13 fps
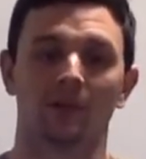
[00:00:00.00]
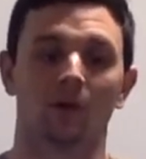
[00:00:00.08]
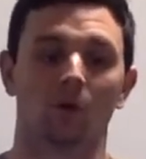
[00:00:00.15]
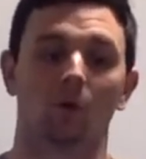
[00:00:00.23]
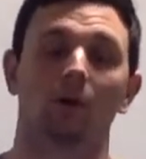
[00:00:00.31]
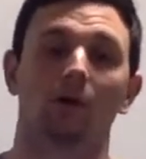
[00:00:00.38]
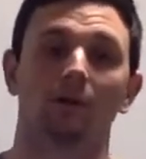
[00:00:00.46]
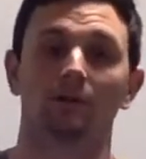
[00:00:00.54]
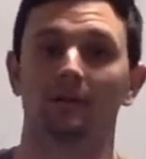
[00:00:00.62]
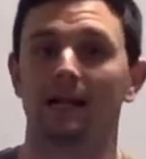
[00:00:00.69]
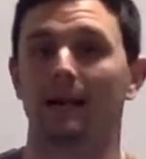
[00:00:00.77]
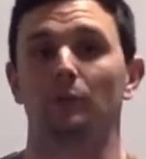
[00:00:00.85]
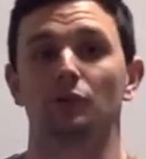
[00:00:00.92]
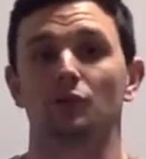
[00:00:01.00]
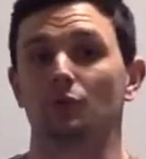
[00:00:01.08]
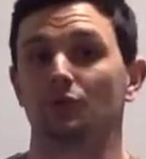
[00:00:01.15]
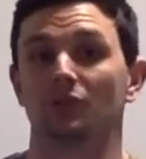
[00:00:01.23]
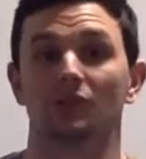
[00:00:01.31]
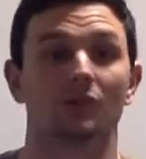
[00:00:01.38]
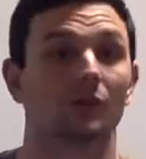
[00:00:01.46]
or apple
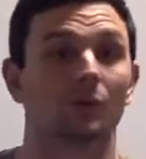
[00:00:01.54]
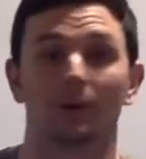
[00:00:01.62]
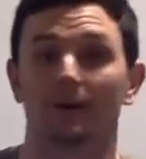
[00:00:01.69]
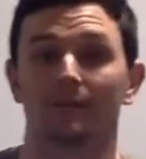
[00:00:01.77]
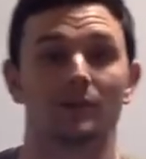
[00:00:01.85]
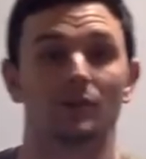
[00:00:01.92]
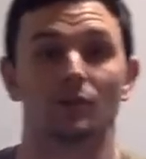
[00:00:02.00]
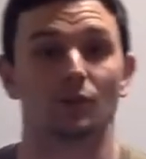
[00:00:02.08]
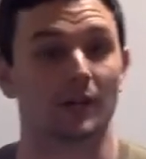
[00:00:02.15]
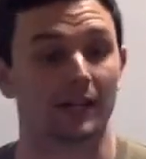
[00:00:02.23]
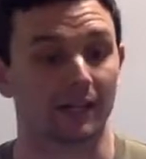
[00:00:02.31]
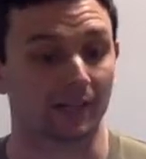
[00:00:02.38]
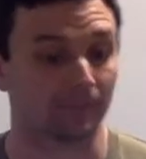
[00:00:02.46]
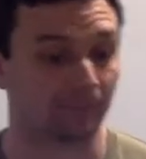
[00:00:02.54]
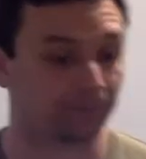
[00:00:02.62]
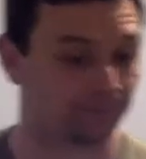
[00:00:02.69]
juices, whatever you're drinking.